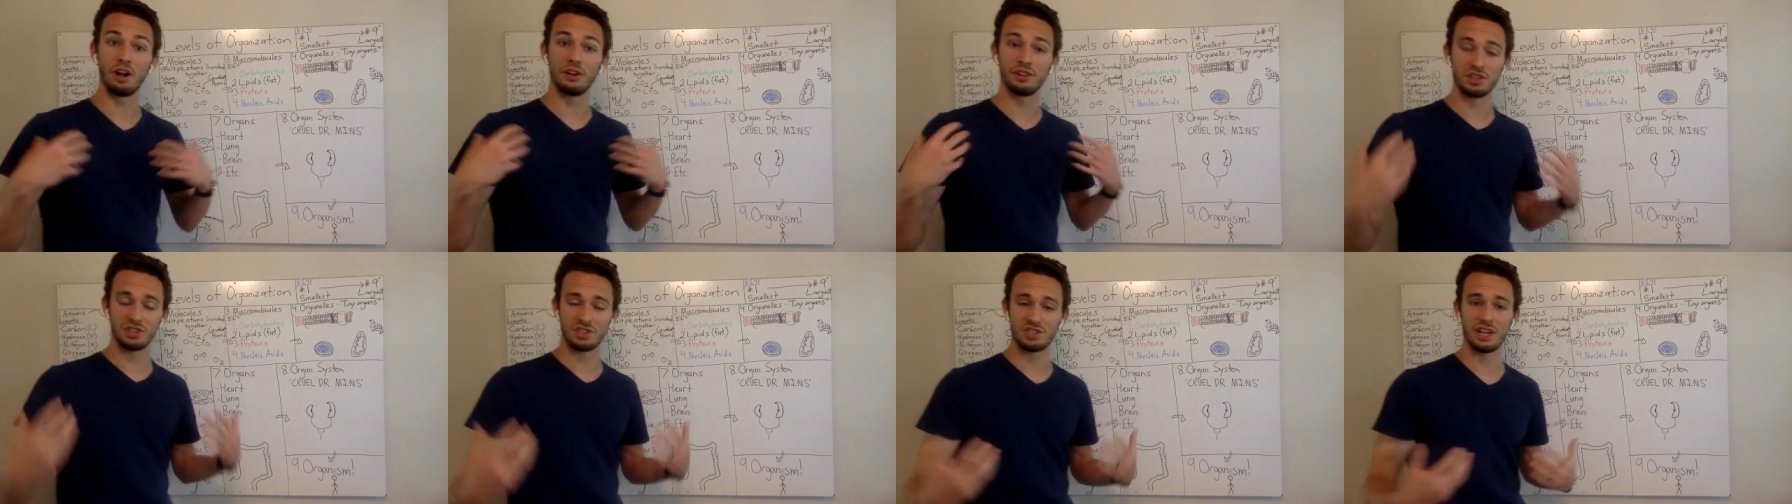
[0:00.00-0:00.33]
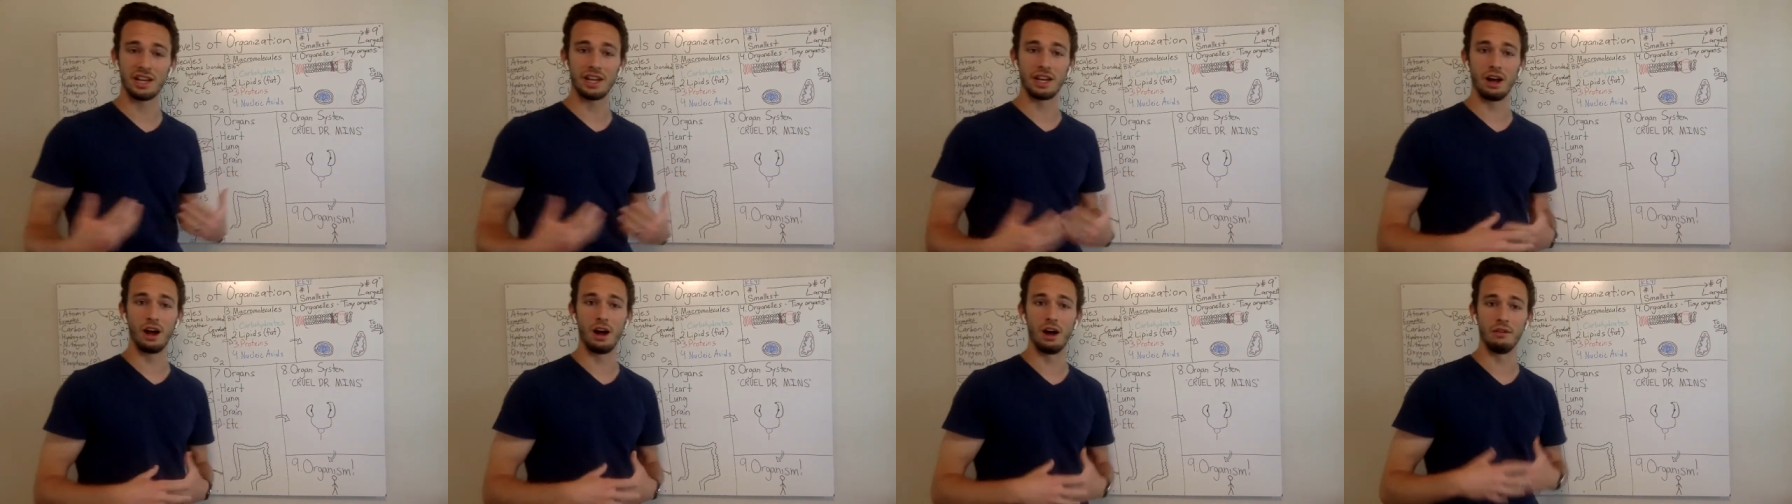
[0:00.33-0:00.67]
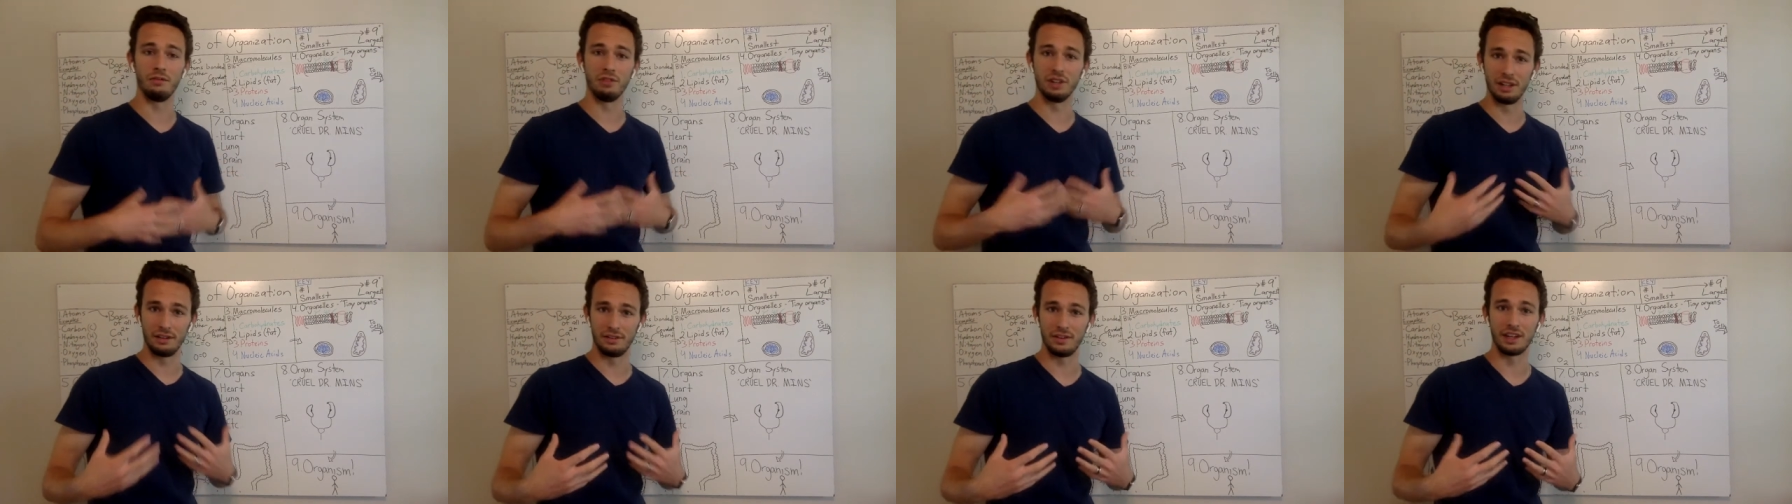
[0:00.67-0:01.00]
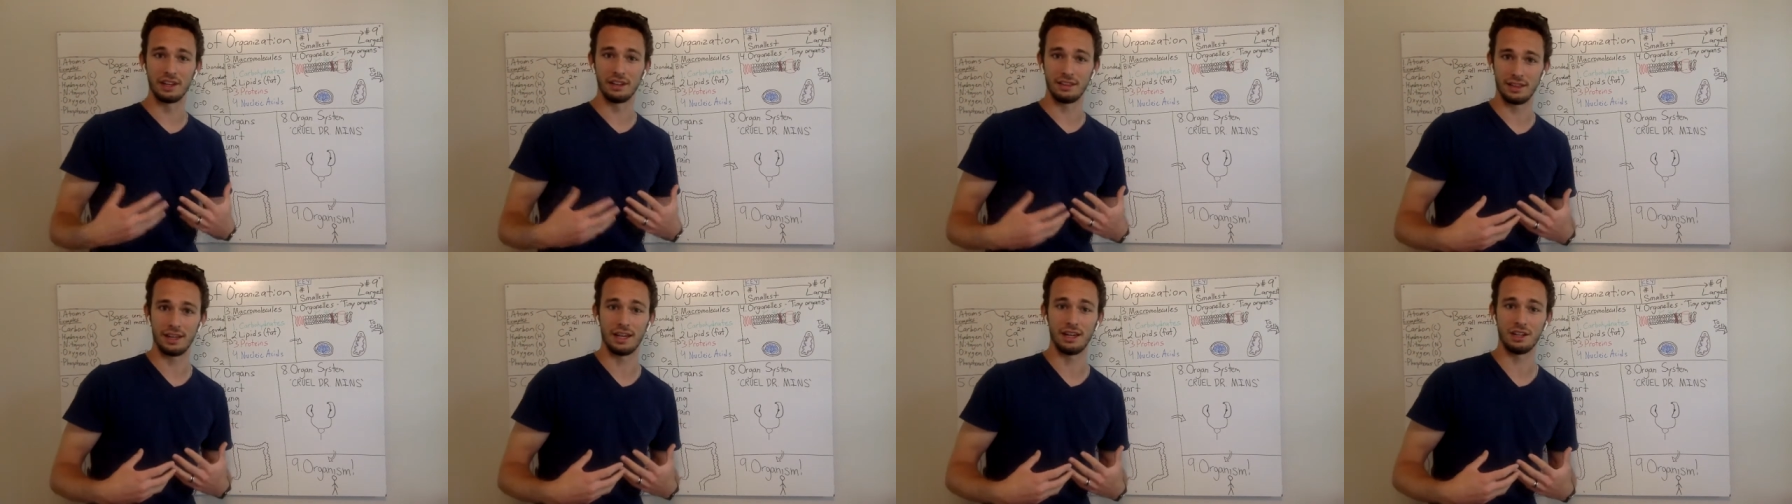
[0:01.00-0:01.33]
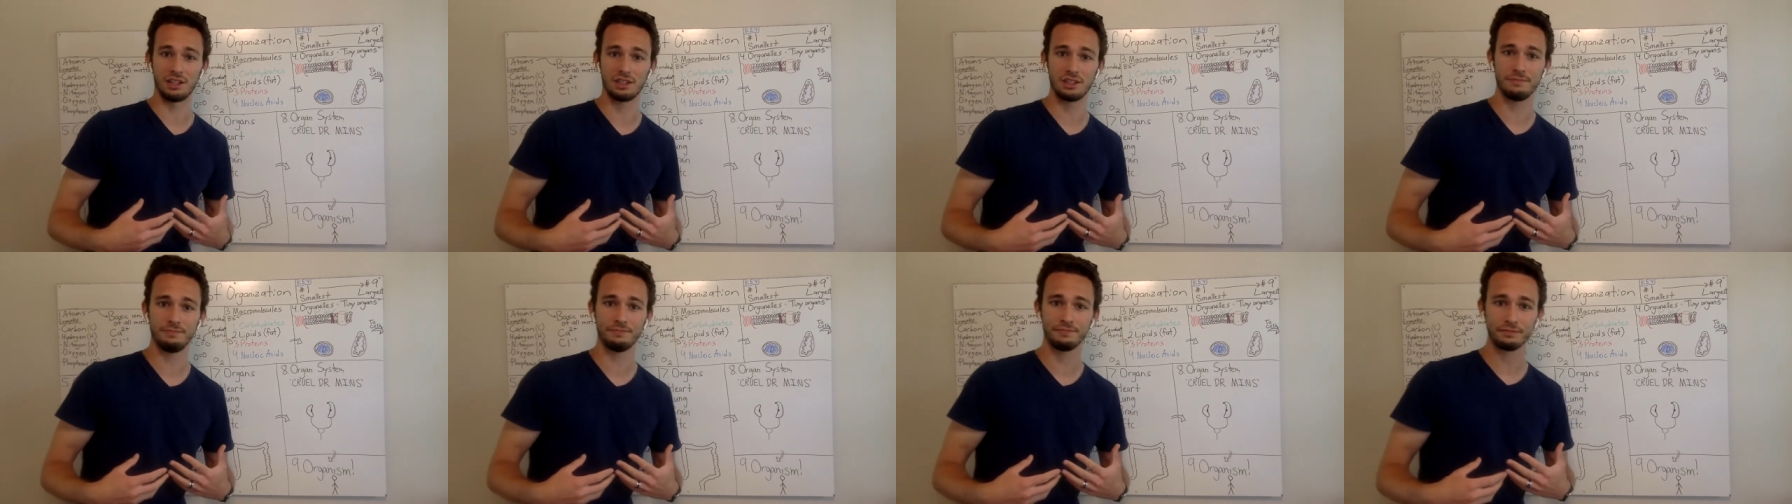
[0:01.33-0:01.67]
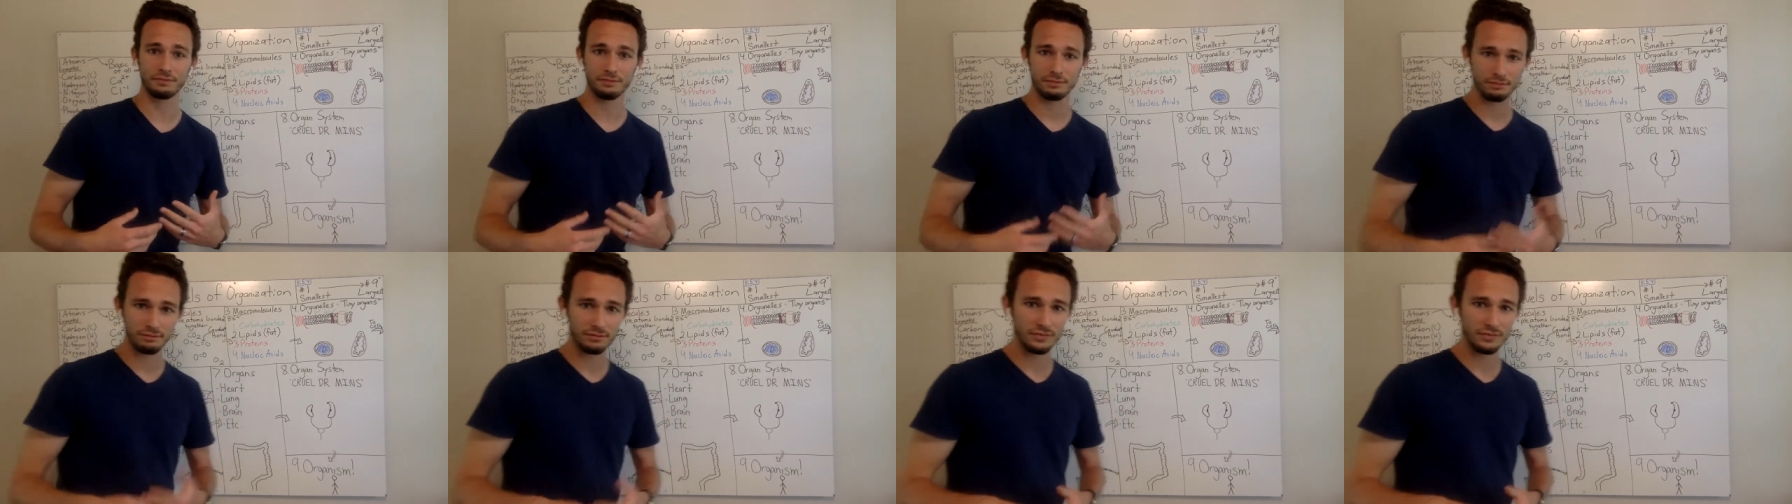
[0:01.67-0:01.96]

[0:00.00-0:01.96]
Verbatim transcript: but I'll just say of living things.